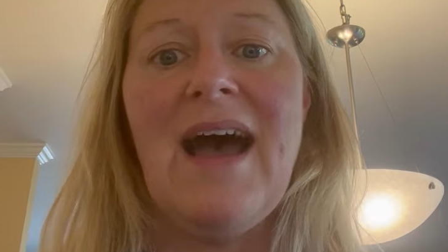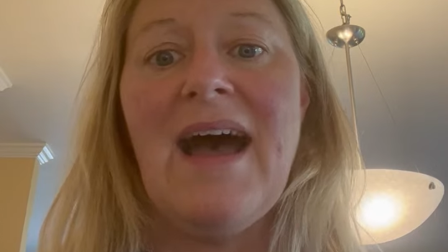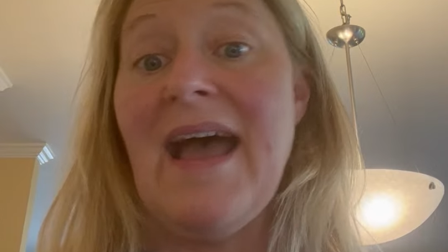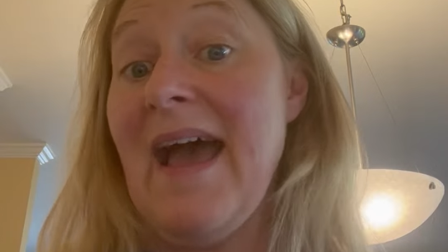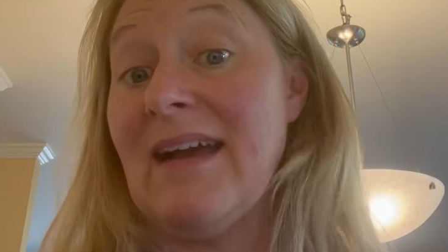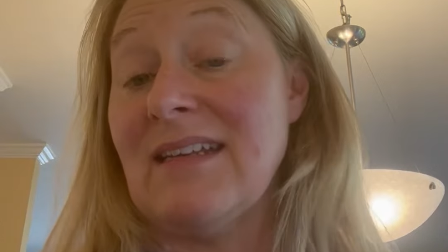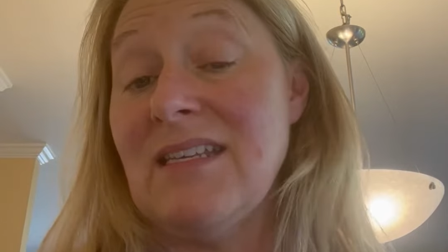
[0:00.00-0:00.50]

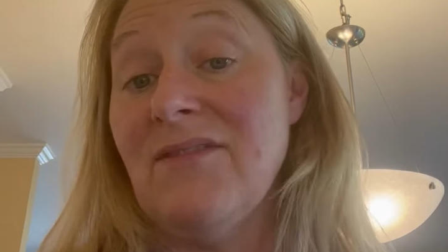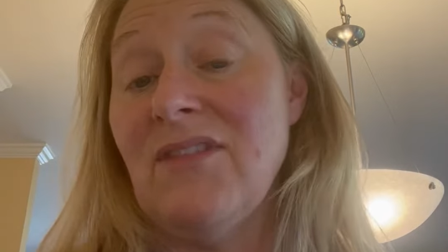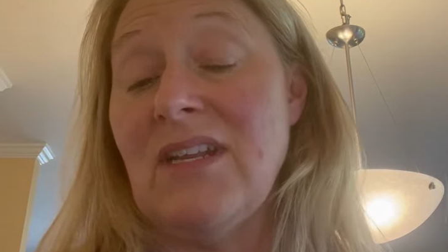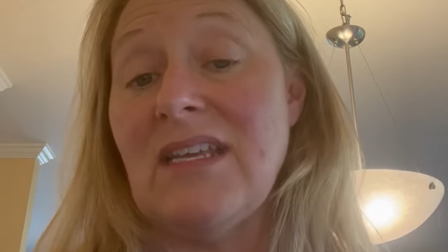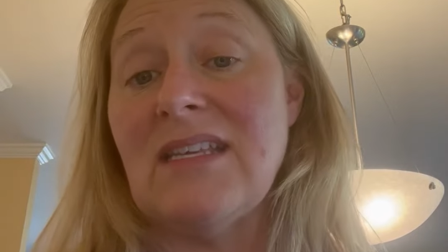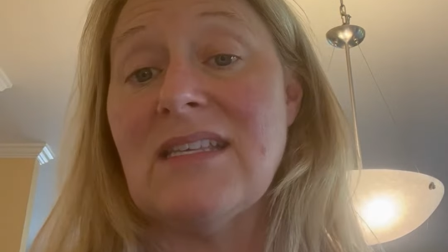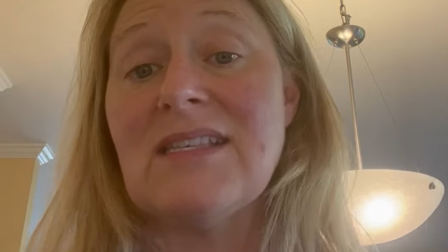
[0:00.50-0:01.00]

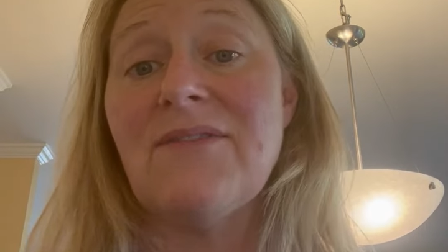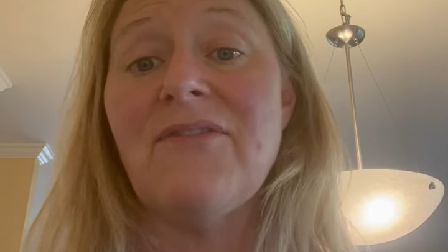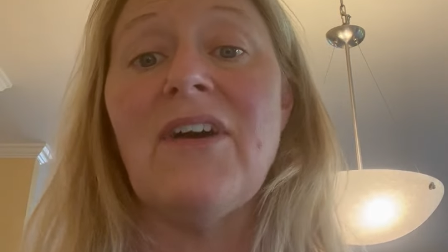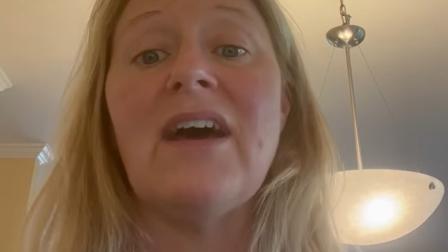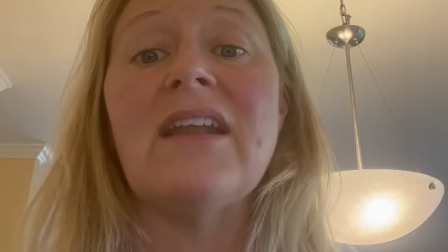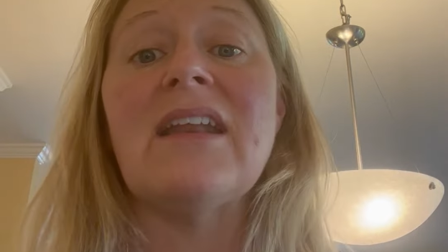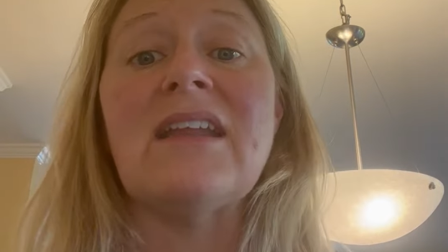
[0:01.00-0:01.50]
activities,
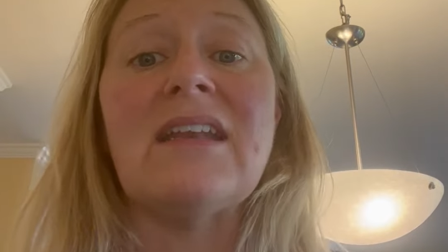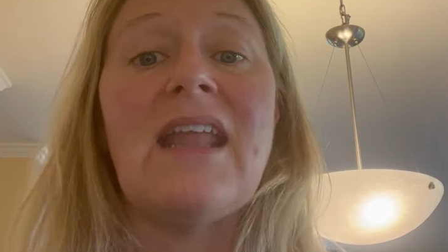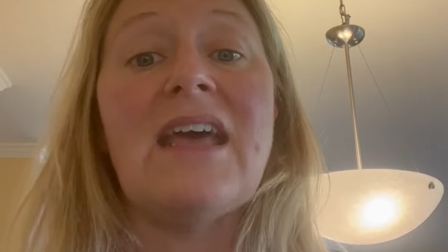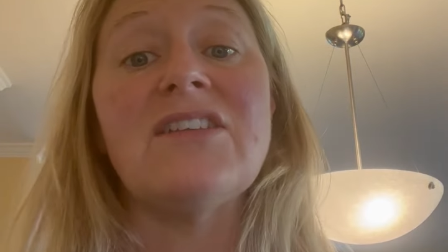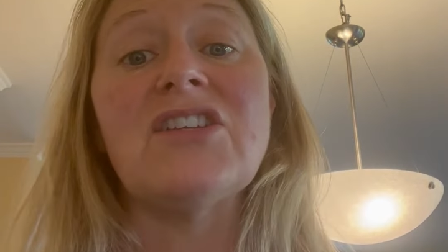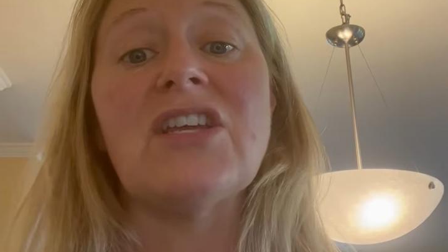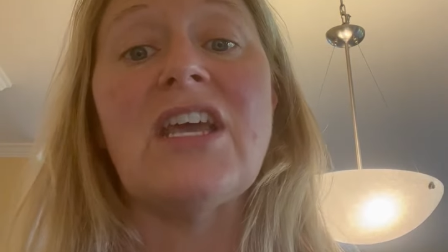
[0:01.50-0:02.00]
fun and
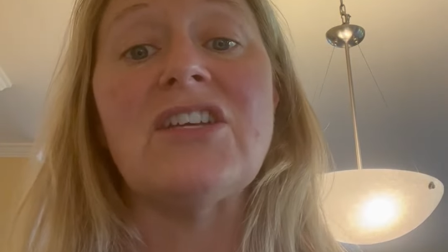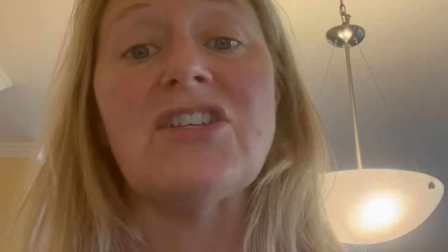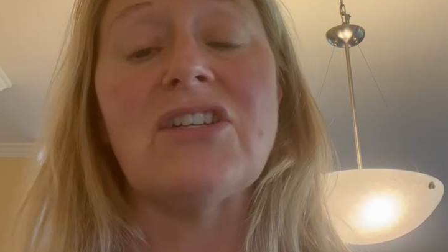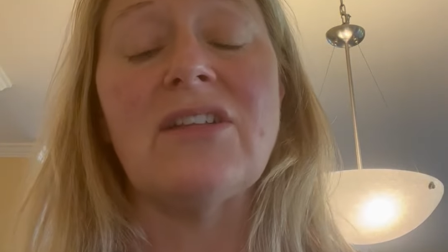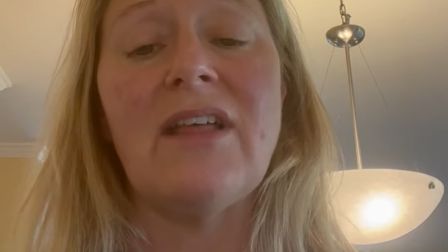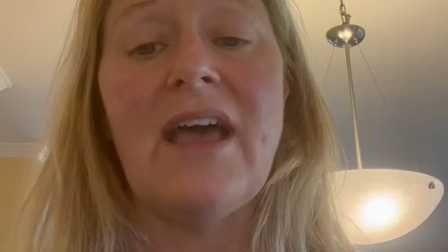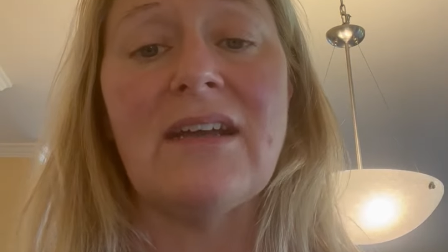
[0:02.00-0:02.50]

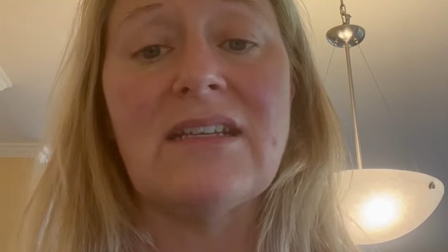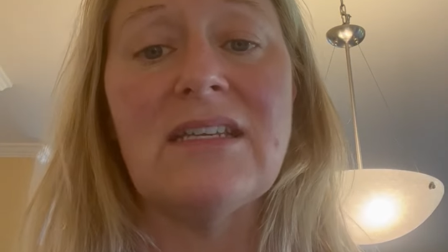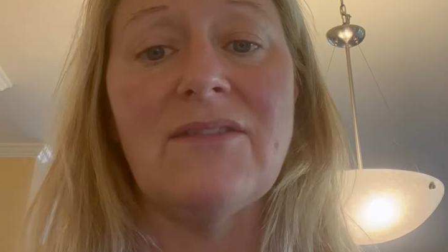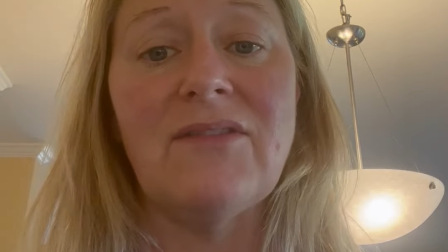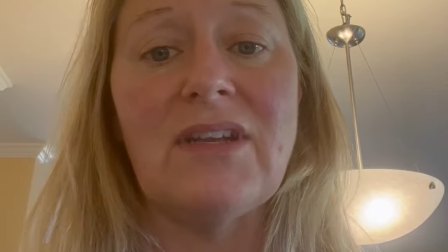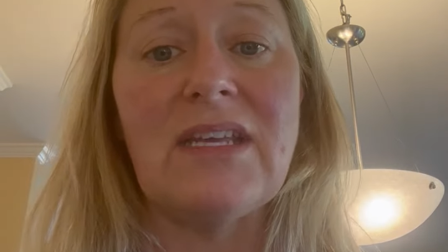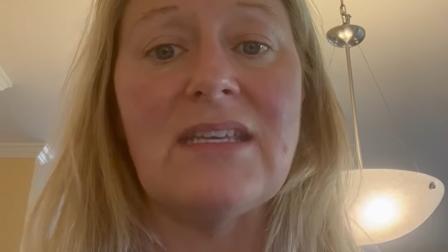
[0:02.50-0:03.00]
educational
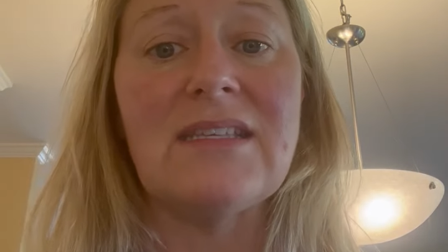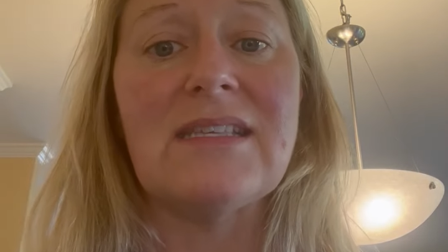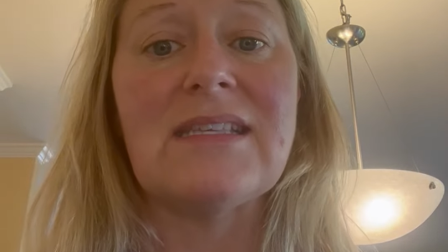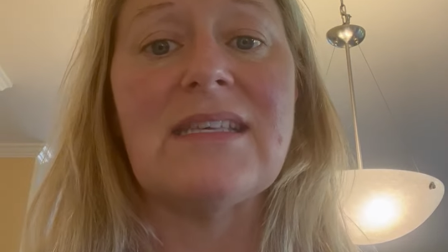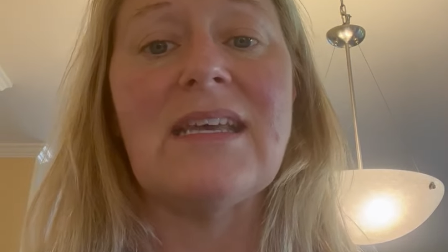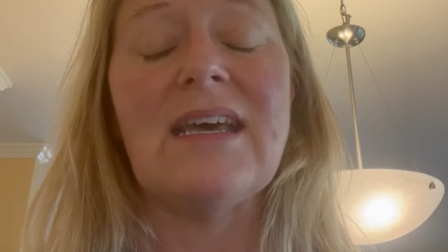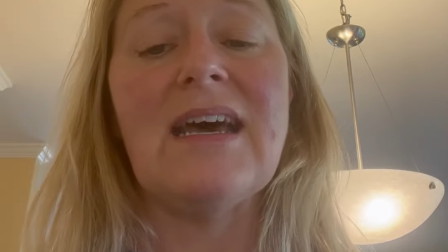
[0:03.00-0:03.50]

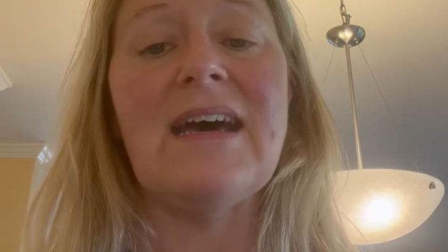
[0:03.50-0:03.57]
activities,